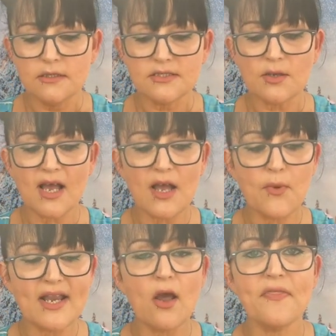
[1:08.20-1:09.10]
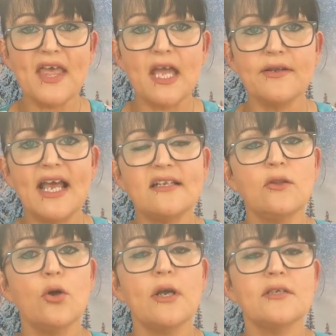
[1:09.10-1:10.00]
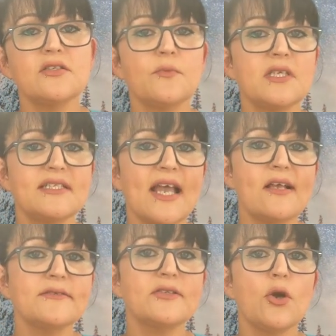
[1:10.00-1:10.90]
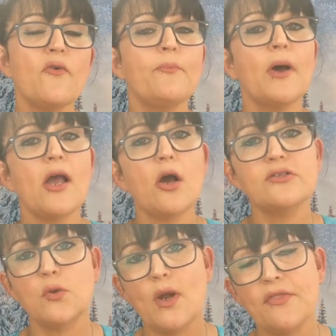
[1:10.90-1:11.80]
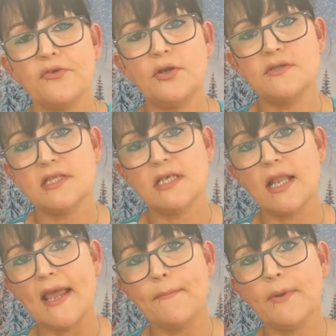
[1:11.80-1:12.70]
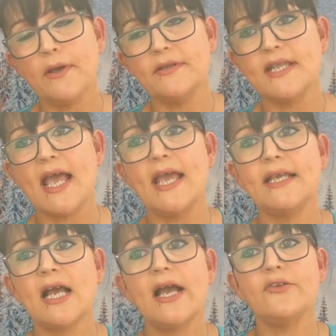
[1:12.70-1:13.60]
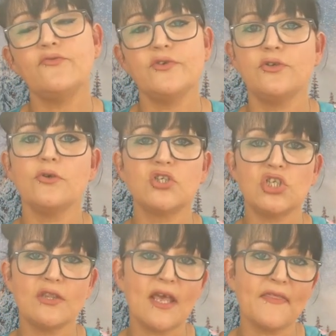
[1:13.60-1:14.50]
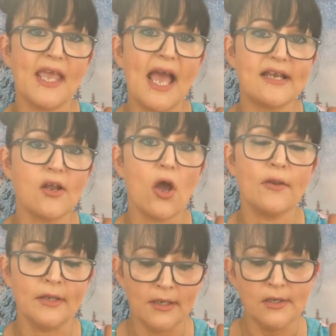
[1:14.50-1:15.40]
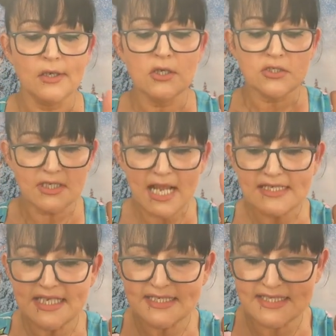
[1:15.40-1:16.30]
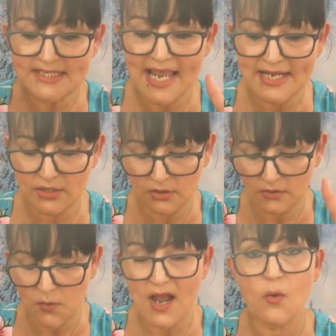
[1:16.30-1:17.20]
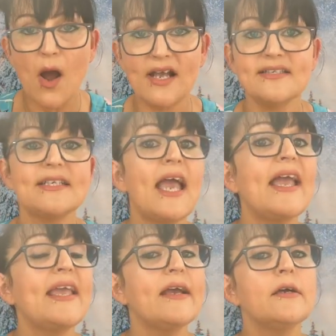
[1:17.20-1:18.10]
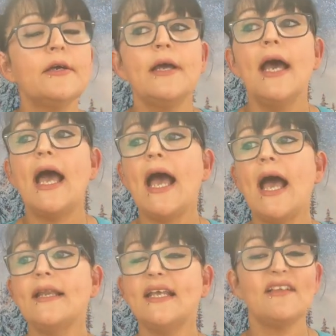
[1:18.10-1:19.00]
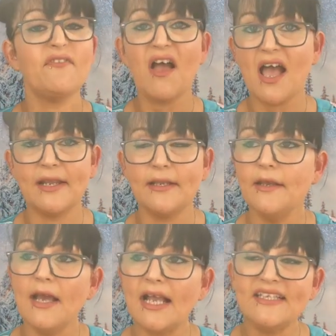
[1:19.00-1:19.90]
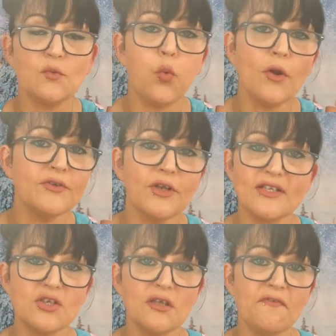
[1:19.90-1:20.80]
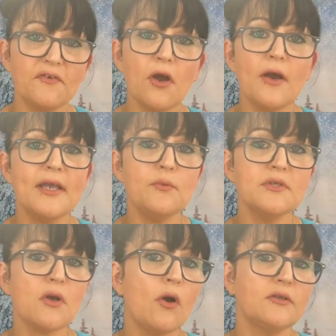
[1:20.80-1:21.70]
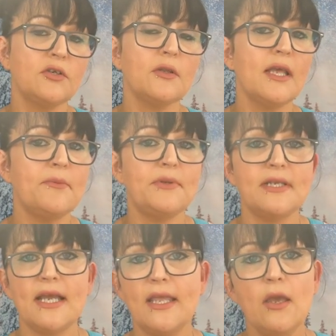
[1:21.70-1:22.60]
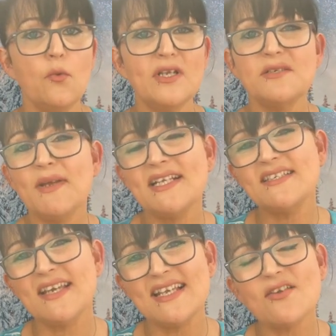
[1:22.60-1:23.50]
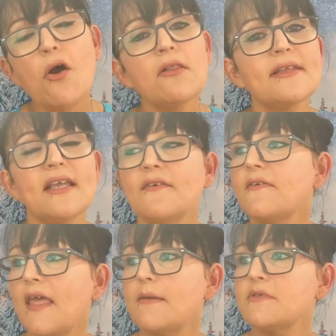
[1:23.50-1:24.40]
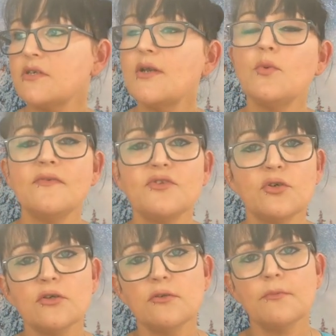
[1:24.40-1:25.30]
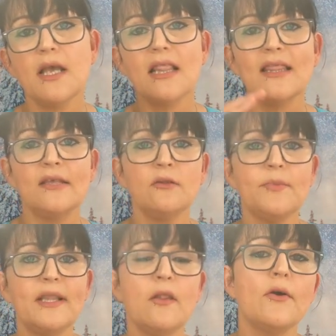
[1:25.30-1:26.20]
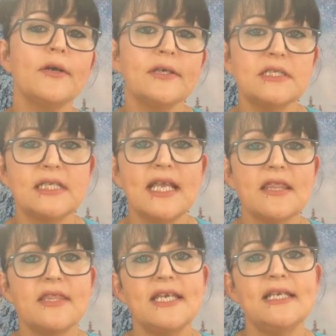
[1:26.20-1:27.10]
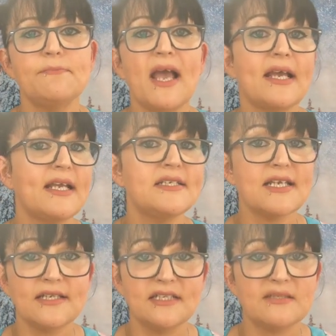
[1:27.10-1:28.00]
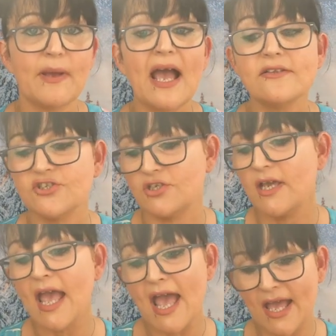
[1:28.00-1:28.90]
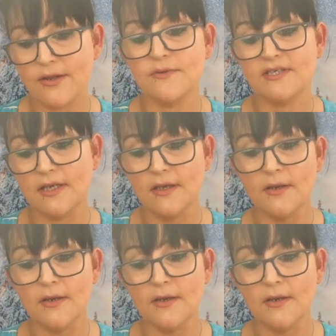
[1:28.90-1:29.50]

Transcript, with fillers: So I went on there and had a look at some of the sale stuff, but I also went through to the Labour Day kind of reduction that they had on. So guys, this has taken quite a while to get here and it's fine. I did wonder, I totally forgot it was ordered on Labour Day, which means that it's a holiday for them. So it would have taken a little bit longer to get these packaged and dispatched out.